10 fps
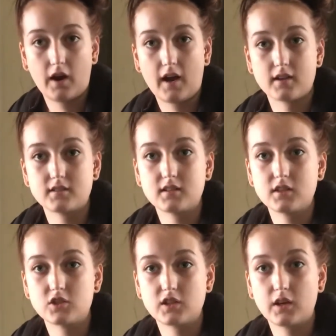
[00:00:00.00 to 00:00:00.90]
as
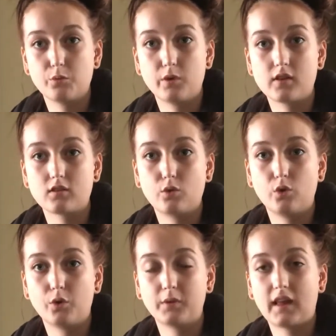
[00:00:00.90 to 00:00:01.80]
teaching it with
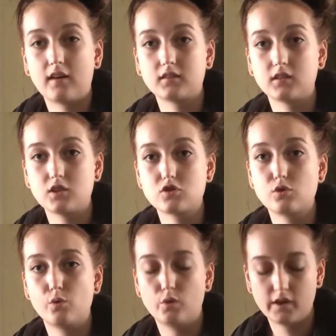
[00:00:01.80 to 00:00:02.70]
or without the leash
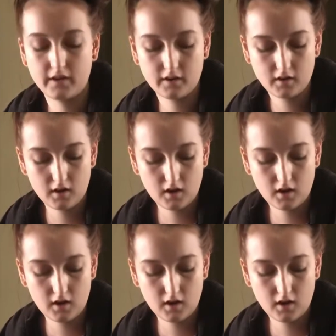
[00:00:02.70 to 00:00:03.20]
on.